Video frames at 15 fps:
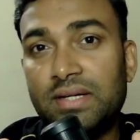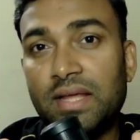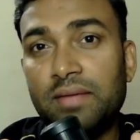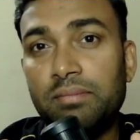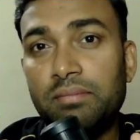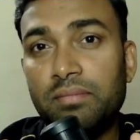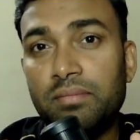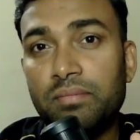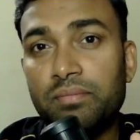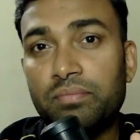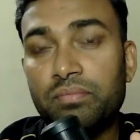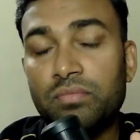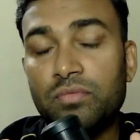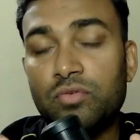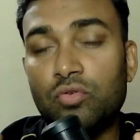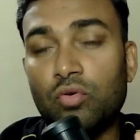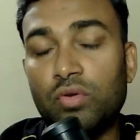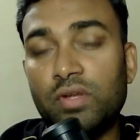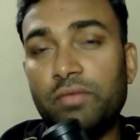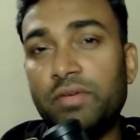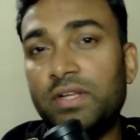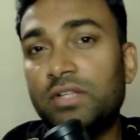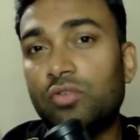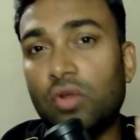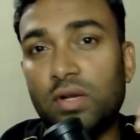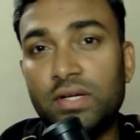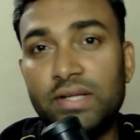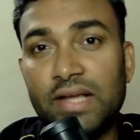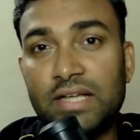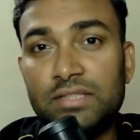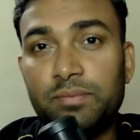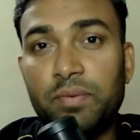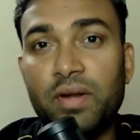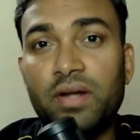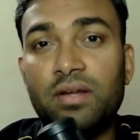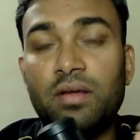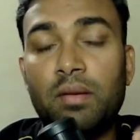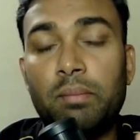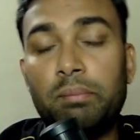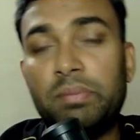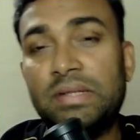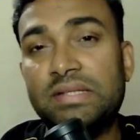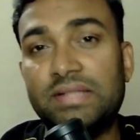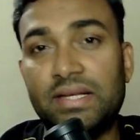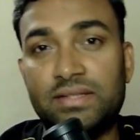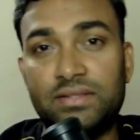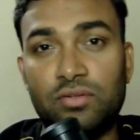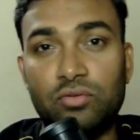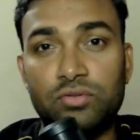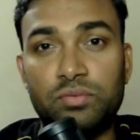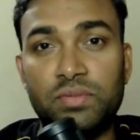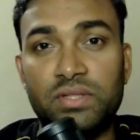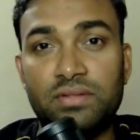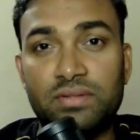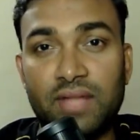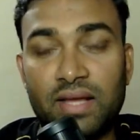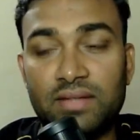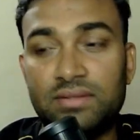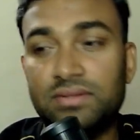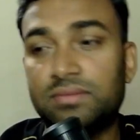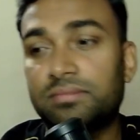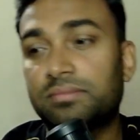time. So if it is already expired, please excuse me. Thanks.